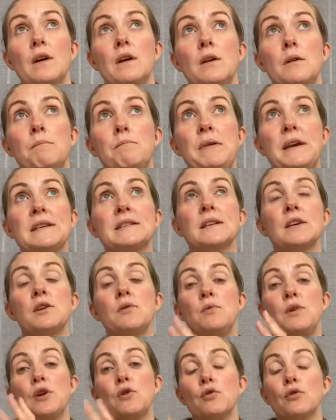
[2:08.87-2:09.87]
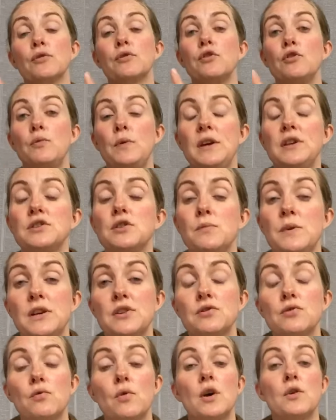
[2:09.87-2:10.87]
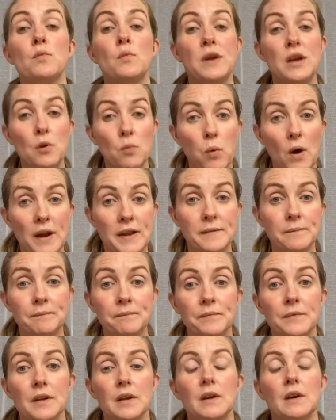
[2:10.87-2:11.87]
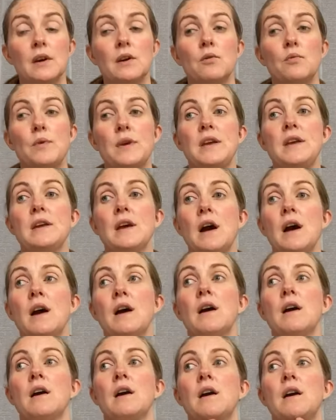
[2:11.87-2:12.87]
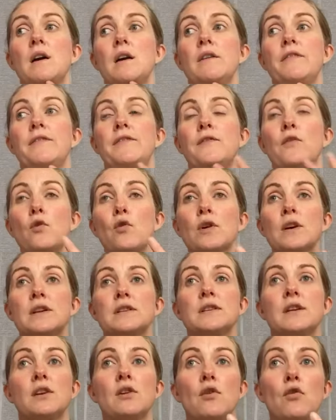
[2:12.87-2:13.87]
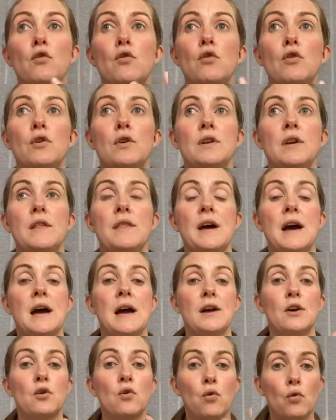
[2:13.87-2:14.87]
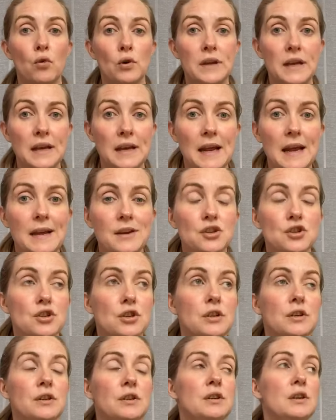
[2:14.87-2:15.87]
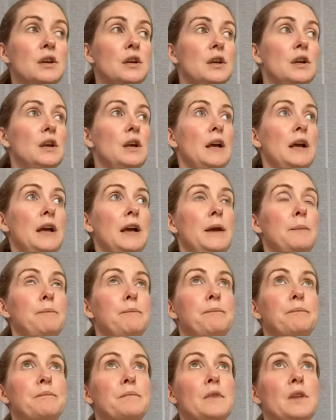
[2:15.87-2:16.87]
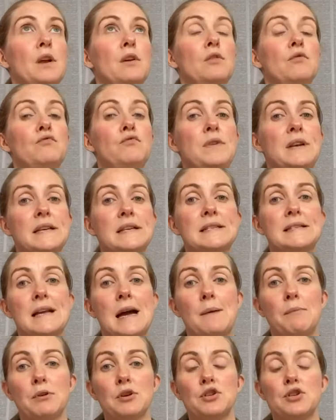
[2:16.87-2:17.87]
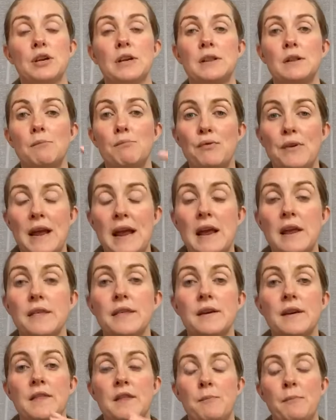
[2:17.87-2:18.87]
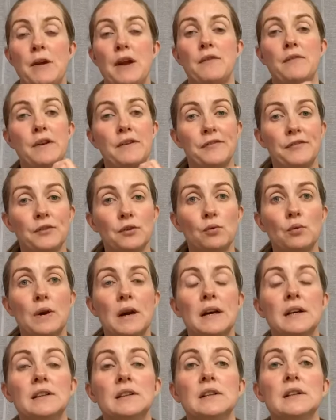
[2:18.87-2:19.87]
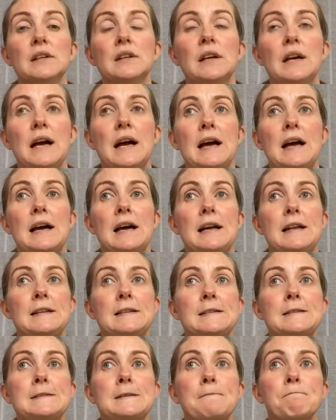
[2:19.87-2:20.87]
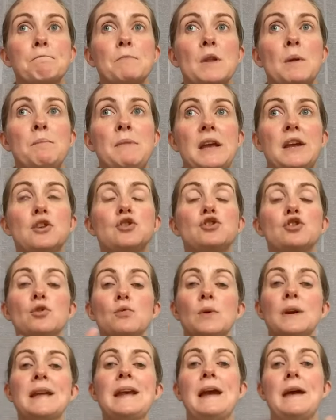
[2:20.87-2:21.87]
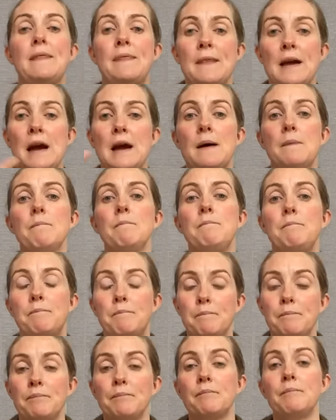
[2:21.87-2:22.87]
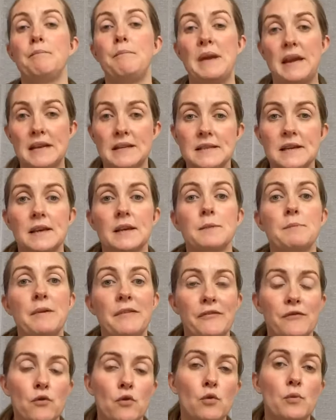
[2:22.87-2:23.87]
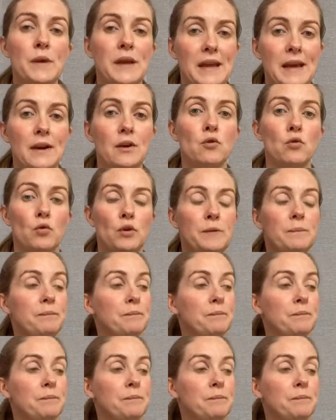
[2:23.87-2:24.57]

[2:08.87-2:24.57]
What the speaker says: basically we go through week to week. So on week 1 we are focusing on that core connection, re-establishing the breath in the pelvic floor and making sure we're getting that basic before we get going.